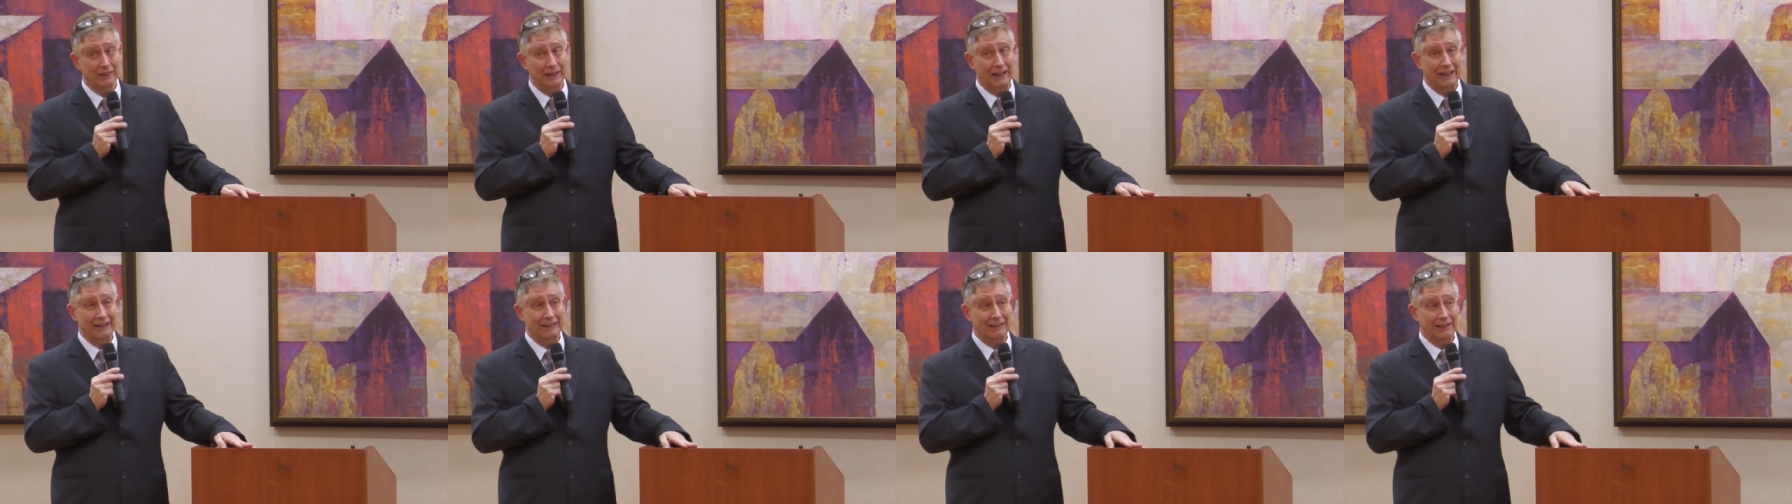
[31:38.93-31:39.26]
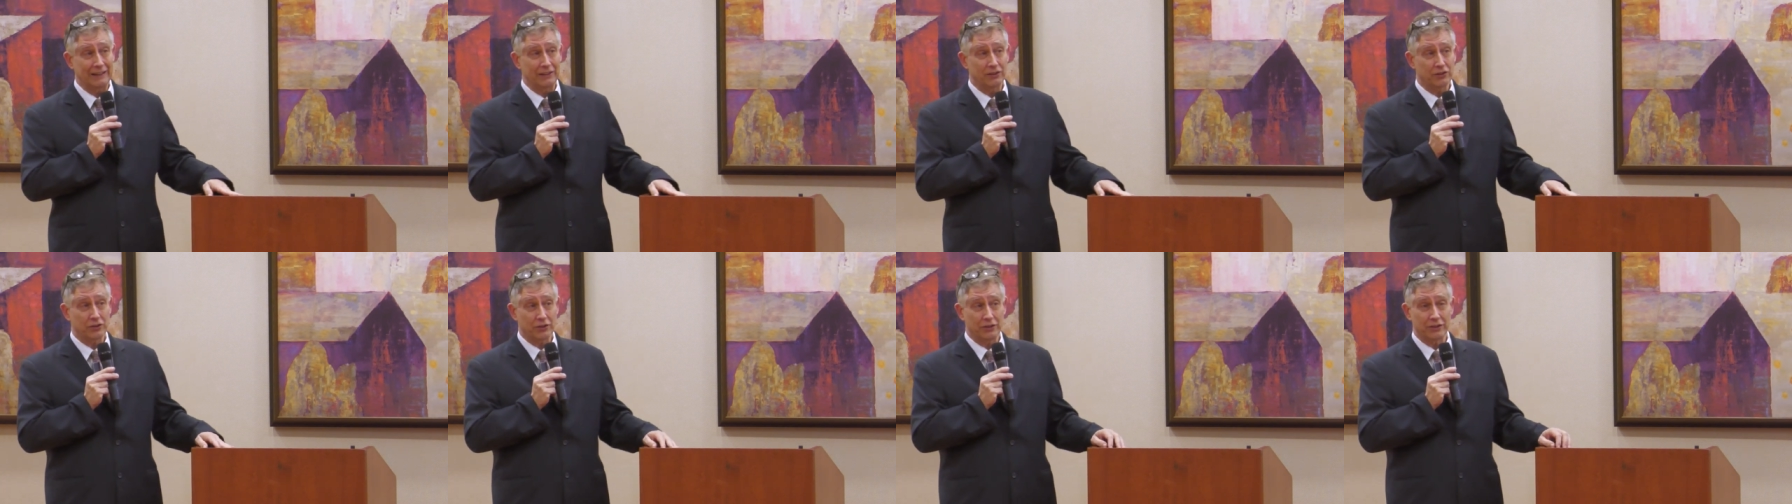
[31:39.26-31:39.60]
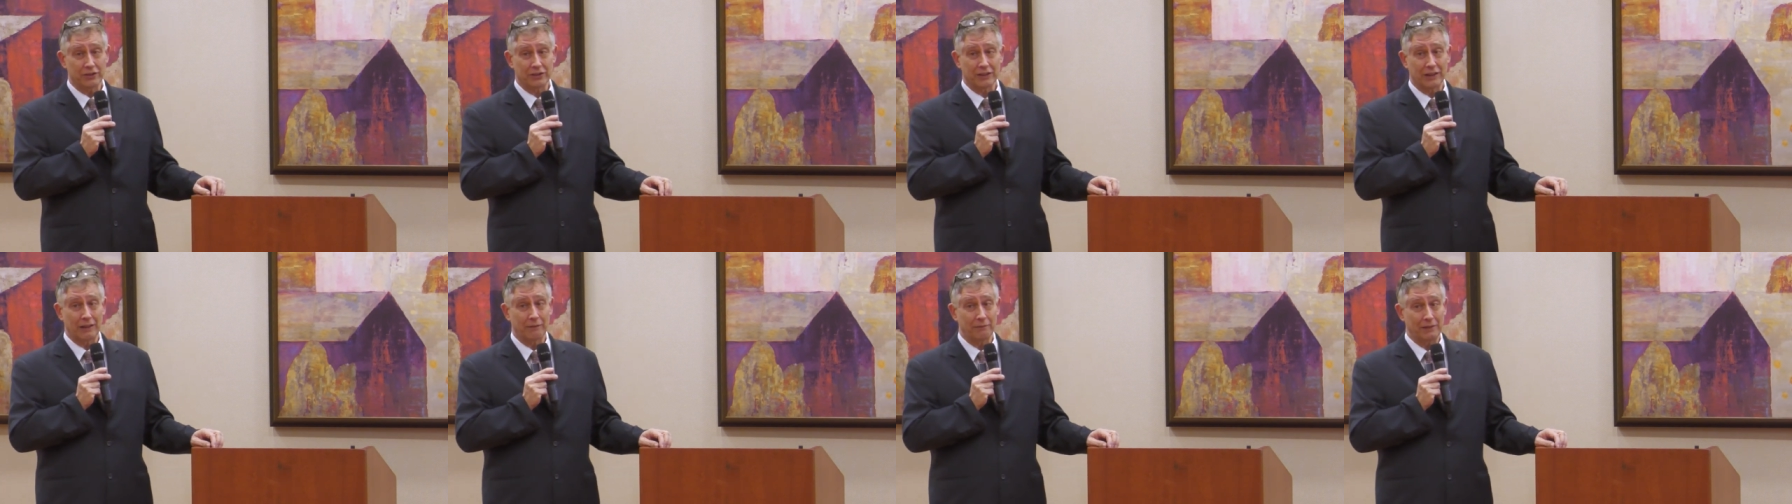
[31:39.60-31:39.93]
And the
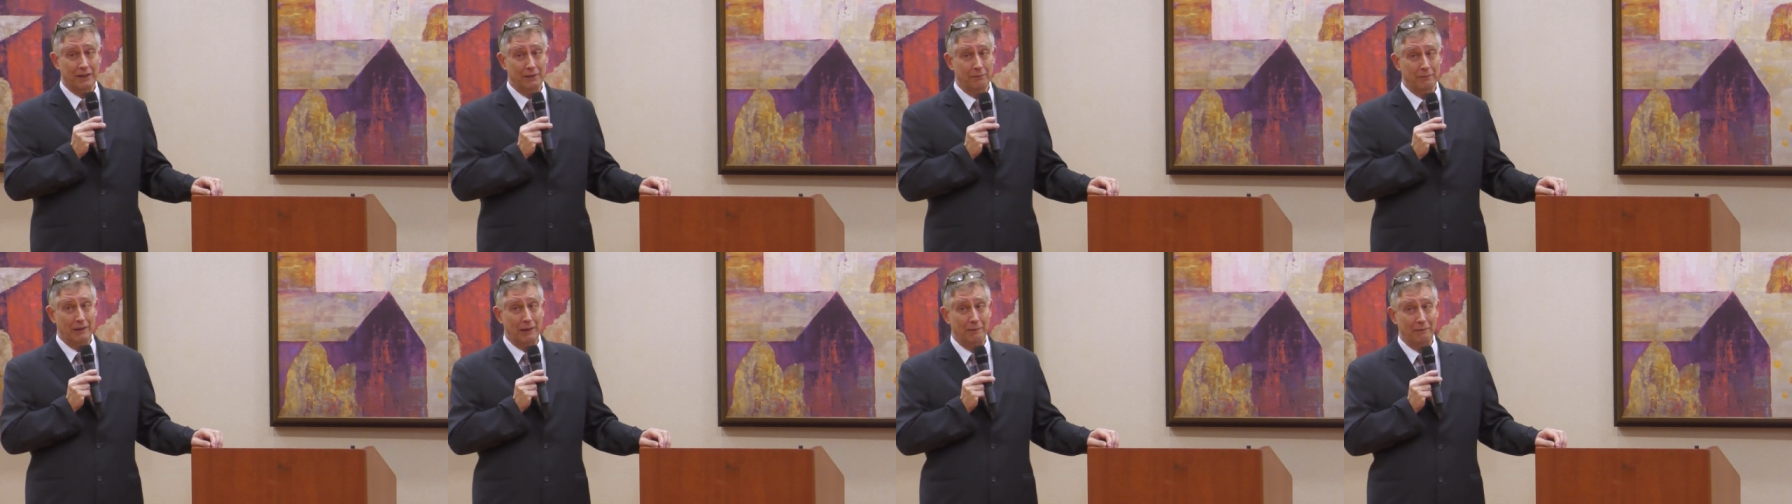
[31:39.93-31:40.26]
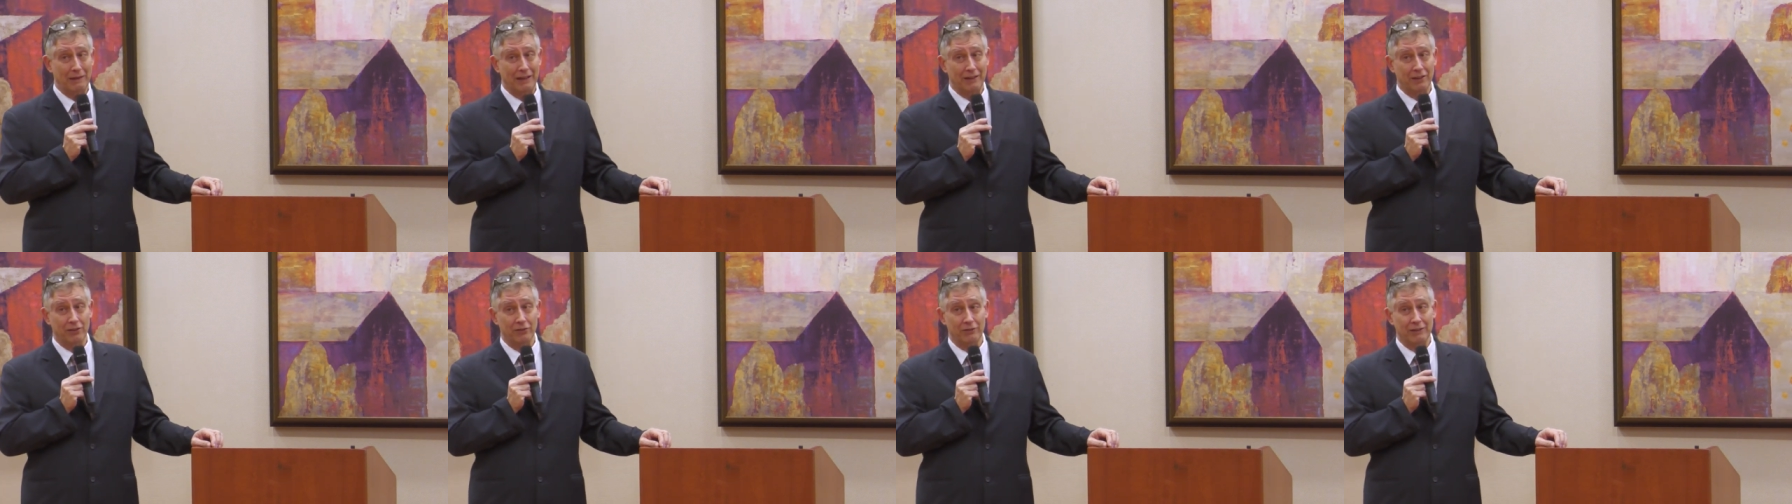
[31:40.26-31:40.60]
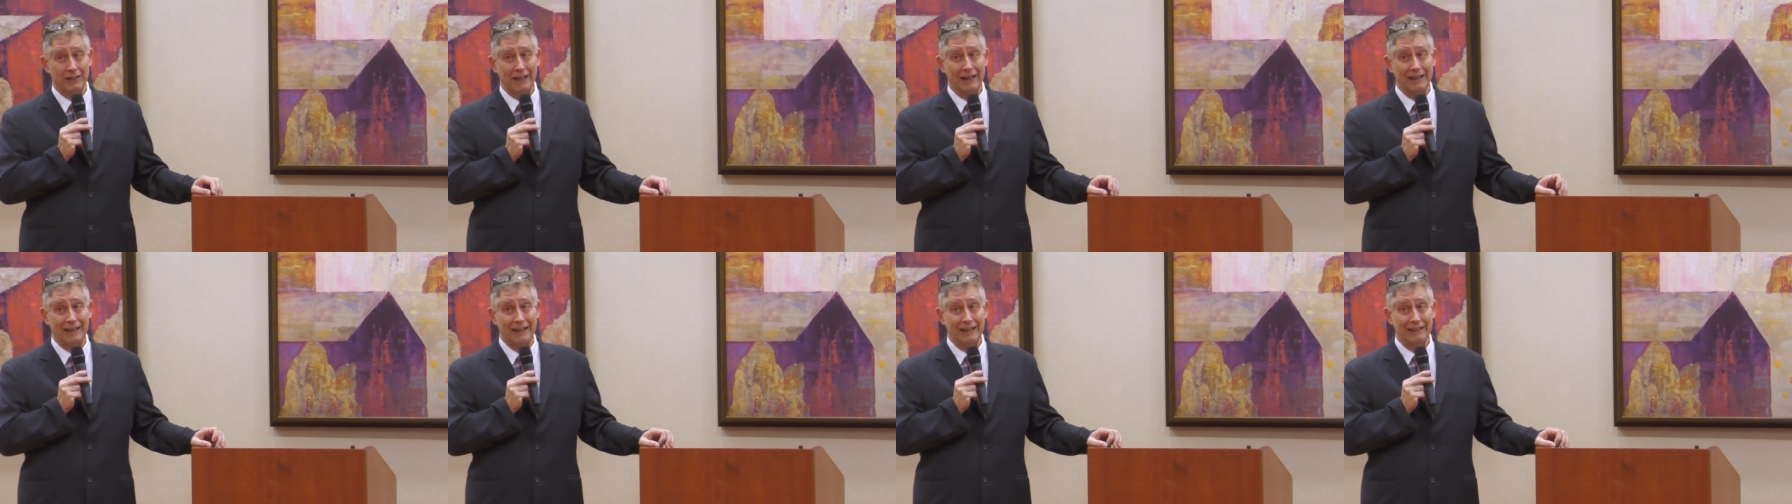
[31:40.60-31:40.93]
insurance company may make you
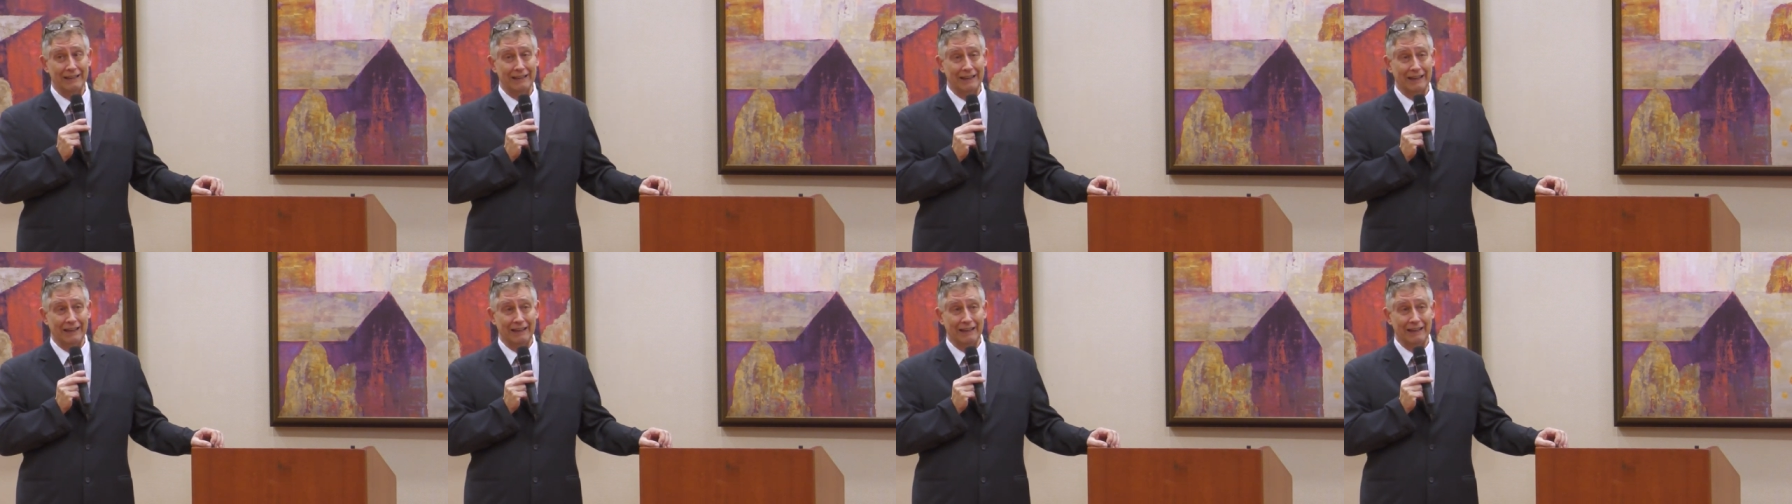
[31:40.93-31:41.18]
take it,